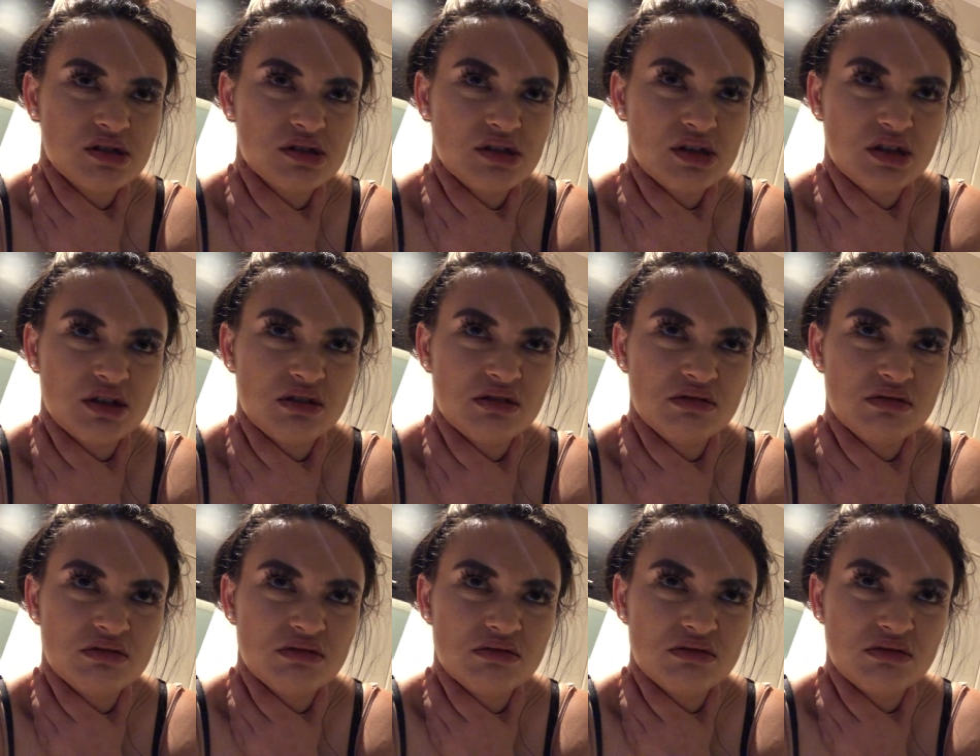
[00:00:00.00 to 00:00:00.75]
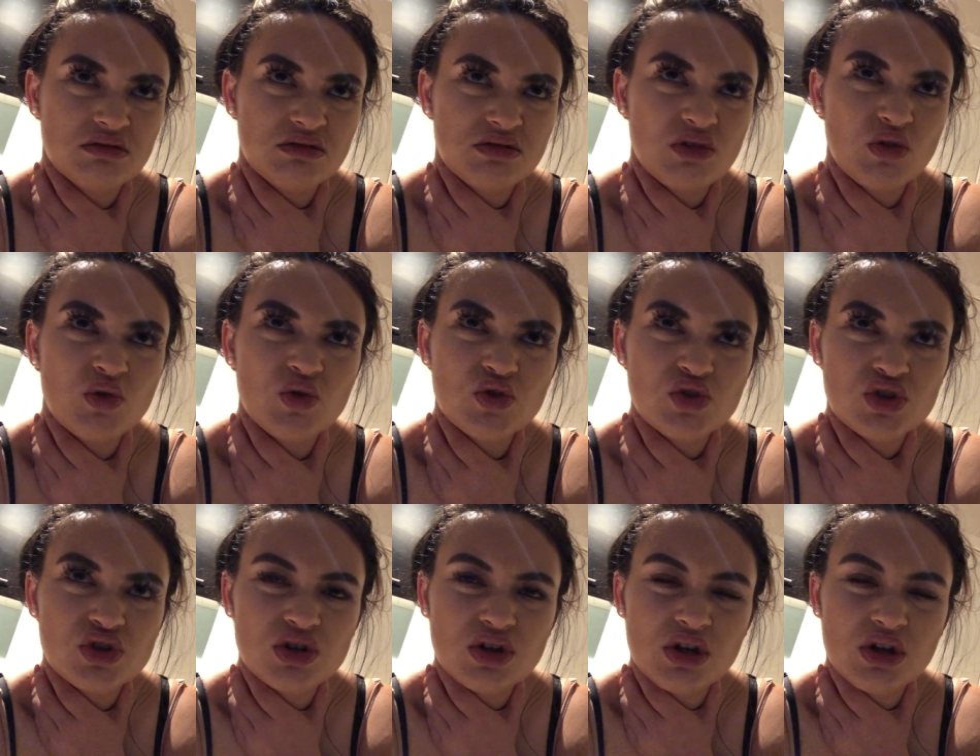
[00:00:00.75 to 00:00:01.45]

Is that no?